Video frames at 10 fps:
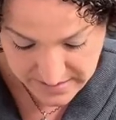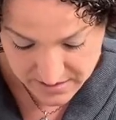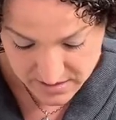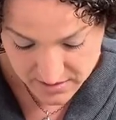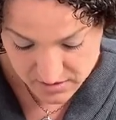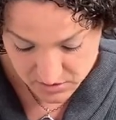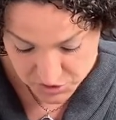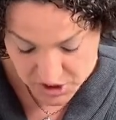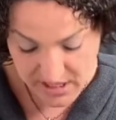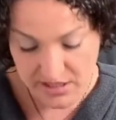And also
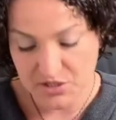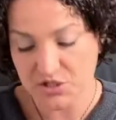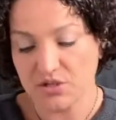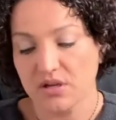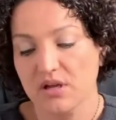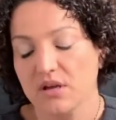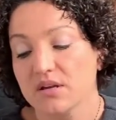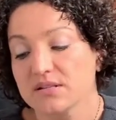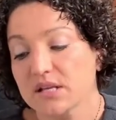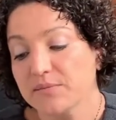change.
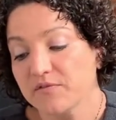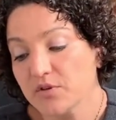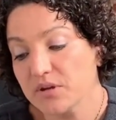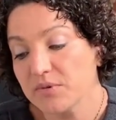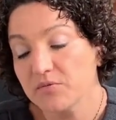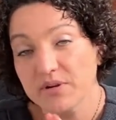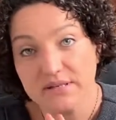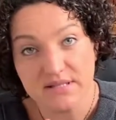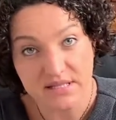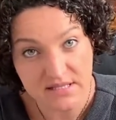Some of you could be
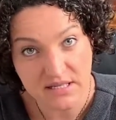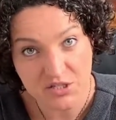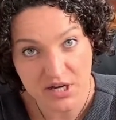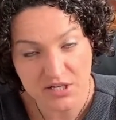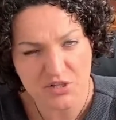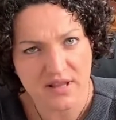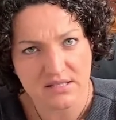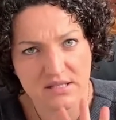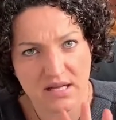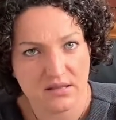resisting change, and
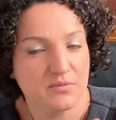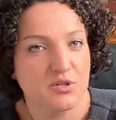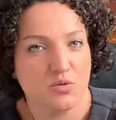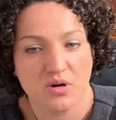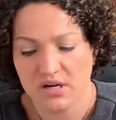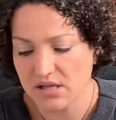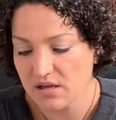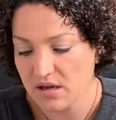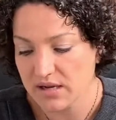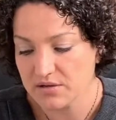that's not the majority.
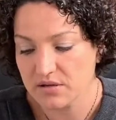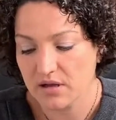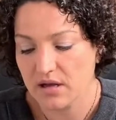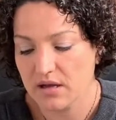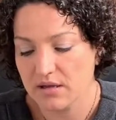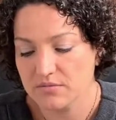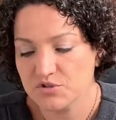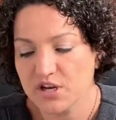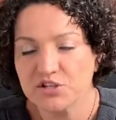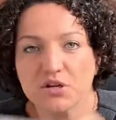
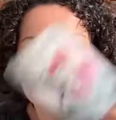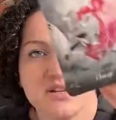Change can mean